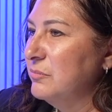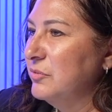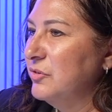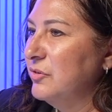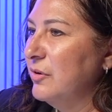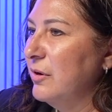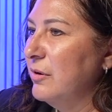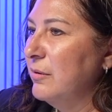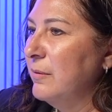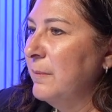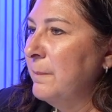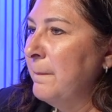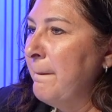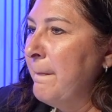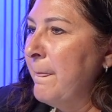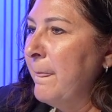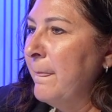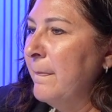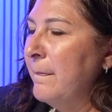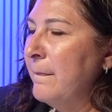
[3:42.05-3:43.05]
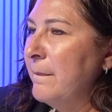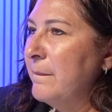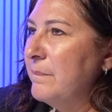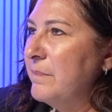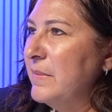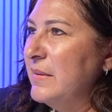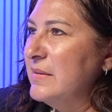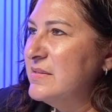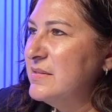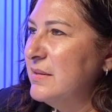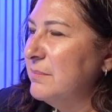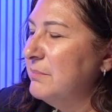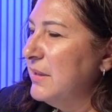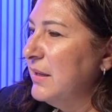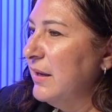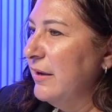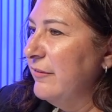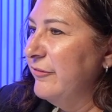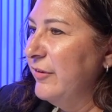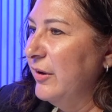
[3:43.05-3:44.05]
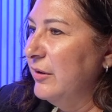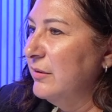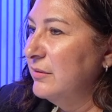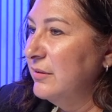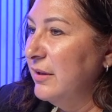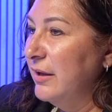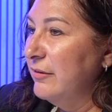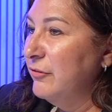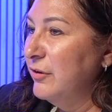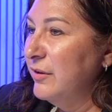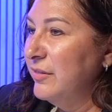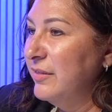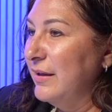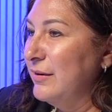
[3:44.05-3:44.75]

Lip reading: So it's something I fell in love with.